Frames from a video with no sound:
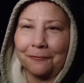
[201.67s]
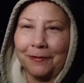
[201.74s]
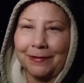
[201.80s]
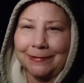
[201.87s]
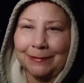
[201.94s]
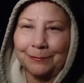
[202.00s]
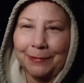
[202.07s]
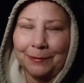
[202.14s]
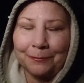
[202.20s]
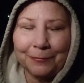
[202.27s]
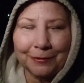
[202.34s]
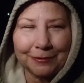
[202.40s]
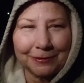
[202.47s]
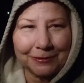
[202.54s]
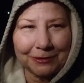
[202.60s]
arrested and being
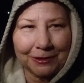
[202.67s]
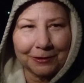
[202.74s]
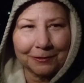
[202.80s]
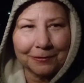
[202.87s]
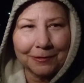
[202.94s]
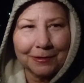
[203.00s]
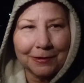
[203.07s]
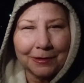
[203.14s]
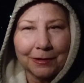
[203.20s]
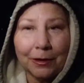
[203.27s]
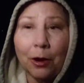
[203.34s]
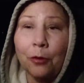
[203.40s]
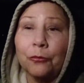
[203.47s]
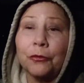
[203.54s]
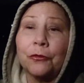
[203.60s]
put in jail
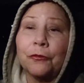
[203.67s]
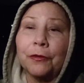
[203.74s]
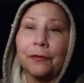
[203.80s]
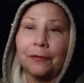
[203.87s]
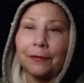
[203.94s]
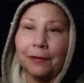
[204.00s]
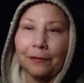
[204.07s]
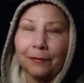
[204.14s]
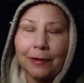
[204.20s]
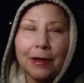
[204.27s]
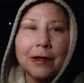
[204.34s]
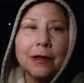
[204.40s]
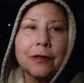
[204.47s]
Oh, the Chrisleys.